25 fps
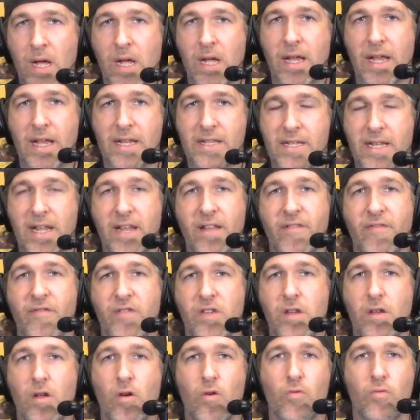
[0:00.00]
Instead of,
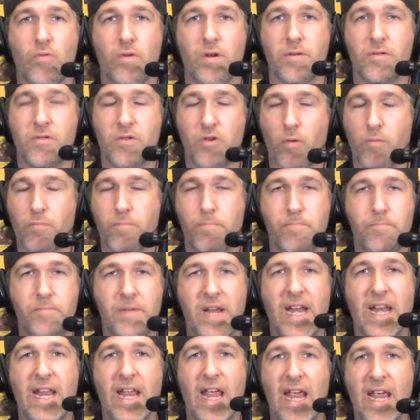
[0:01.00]
you know, you know,
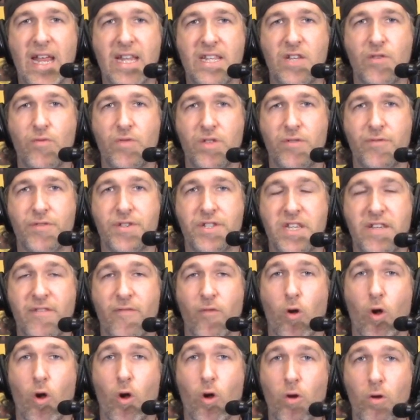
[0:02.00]
getting handsy with the
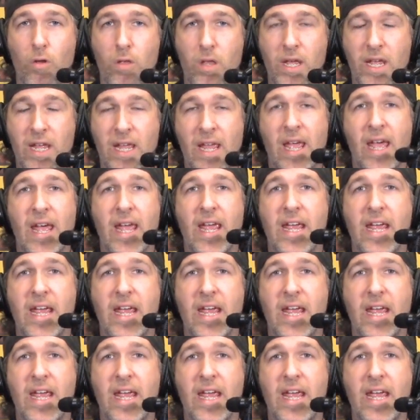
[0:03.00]
receiver early,